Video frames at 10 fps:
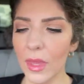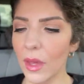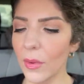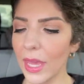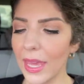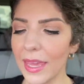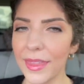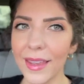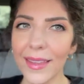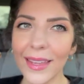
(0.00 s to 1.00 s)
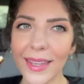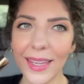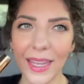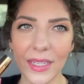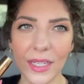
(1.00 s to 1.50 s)
Okay, I think I like
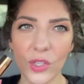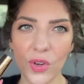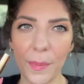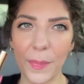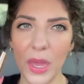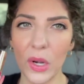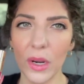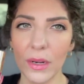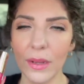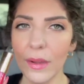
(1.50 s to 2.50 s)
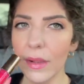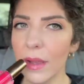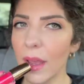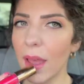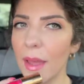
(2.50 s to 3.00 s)
Candy Drip better
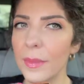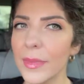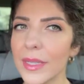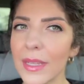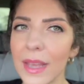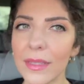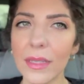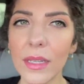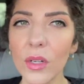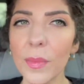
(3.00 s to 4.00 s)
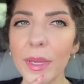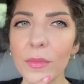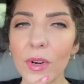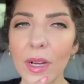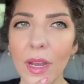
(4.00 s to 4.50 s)
um, because it has a little bit
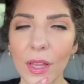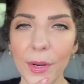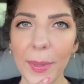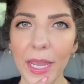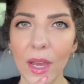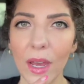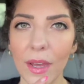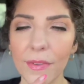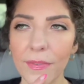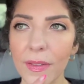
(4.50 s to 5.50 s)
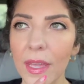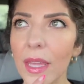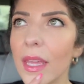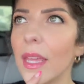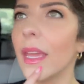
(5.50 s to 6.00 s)
more color payoff
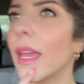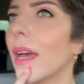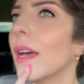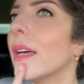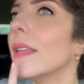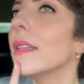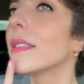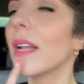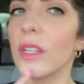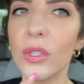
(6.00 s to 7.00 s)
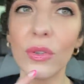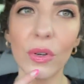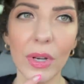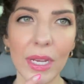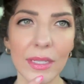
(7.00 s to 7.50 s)
and it's not too
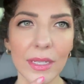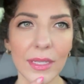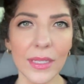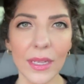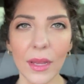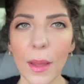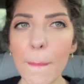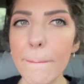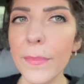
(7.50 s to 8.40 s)
crazy still.